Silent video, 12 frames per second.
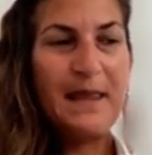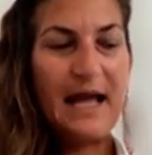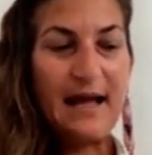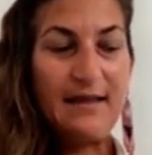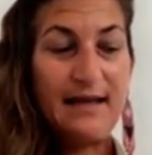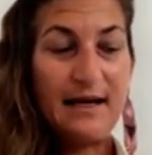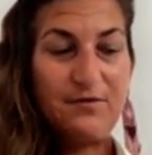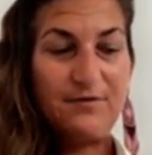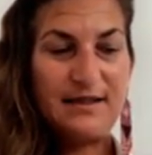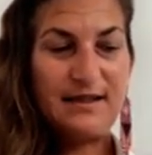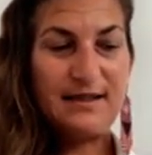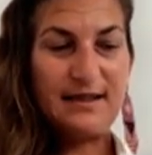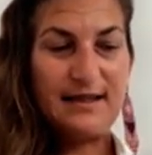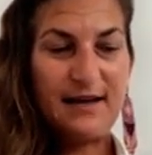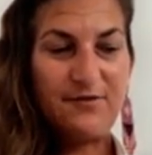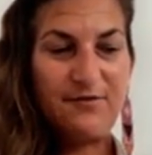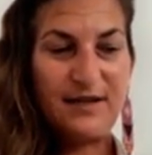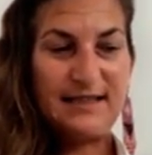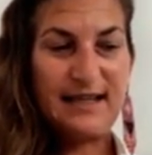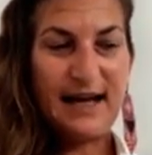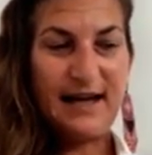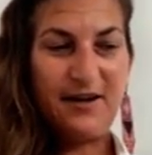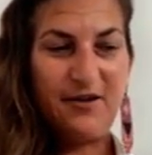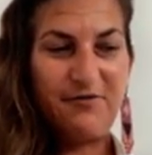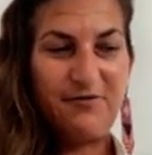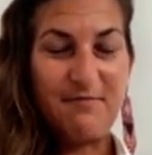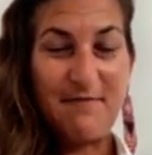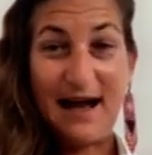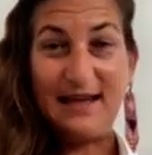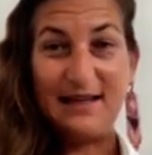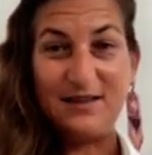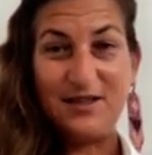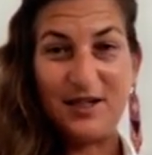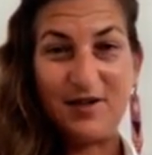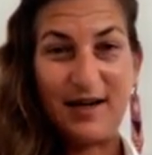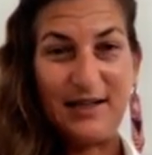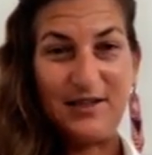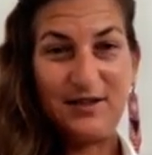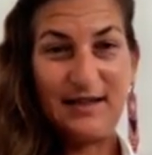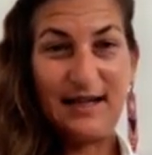and that was it. That was kind of my integration.